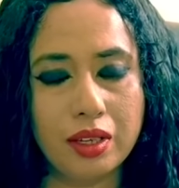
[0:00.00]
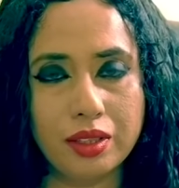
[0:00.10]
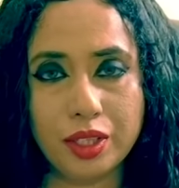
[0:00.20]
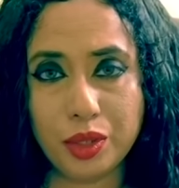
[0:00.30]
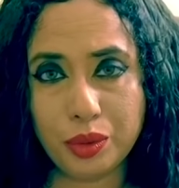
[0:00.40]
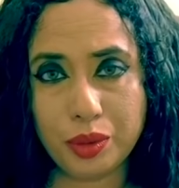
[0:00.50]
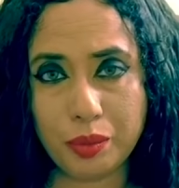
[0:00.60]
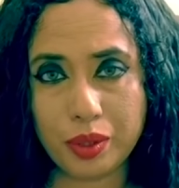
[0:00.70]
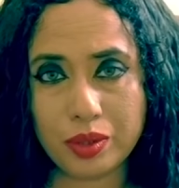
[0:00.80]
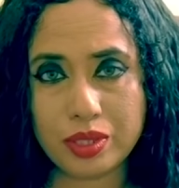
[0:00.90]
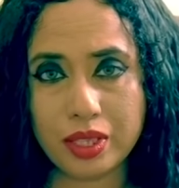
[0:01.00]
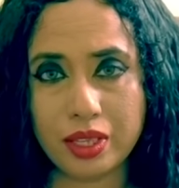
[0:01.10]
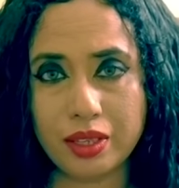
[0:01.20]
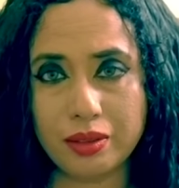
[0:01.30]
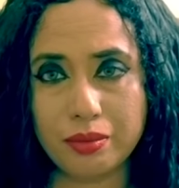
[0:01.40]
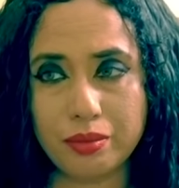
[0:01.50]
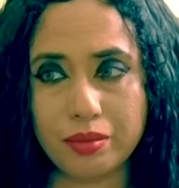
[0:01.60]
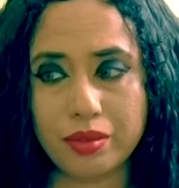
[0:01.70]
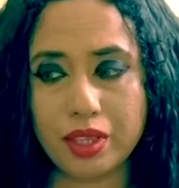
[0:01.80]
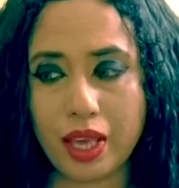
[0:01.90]
they do it because they
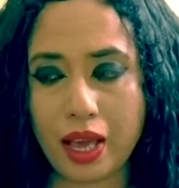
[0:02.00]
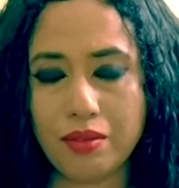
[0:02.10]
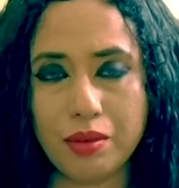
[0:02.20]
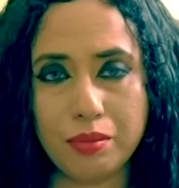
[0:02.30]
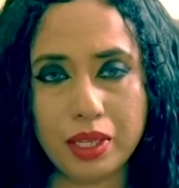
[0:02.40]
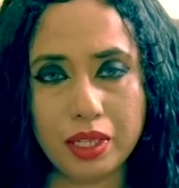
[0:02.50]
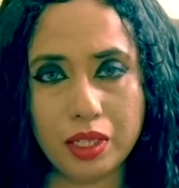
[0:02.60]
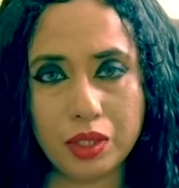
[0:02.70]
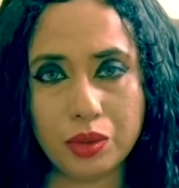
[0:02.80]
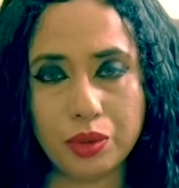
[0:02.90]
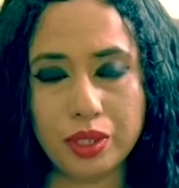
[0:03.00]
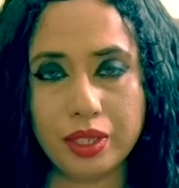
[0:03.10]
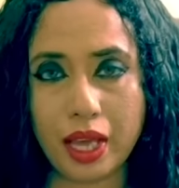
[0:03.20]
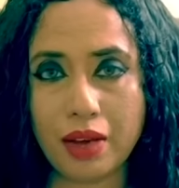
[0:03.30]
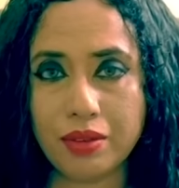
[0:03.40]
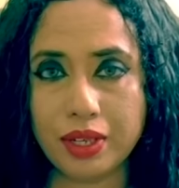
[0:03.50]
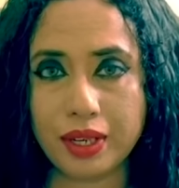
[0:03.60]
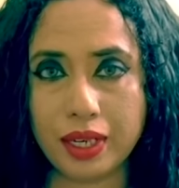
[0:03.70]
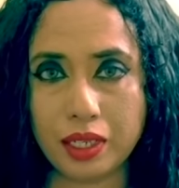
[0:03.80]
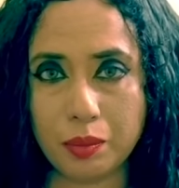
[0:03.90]
have a meaning to it, they have a
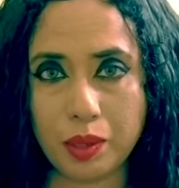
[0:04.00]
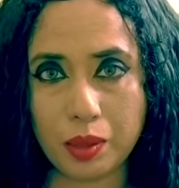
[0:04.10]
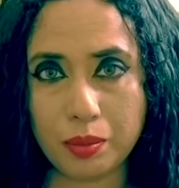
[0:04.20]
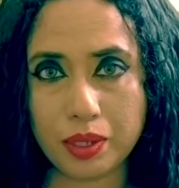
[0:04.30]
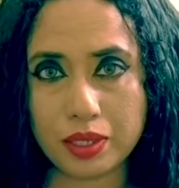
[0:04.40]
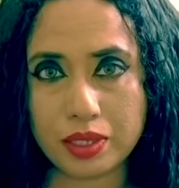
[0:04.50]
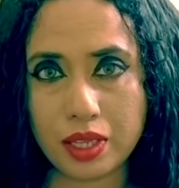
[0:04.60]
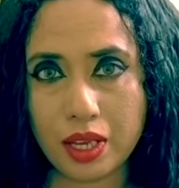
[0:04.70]
greater purpose.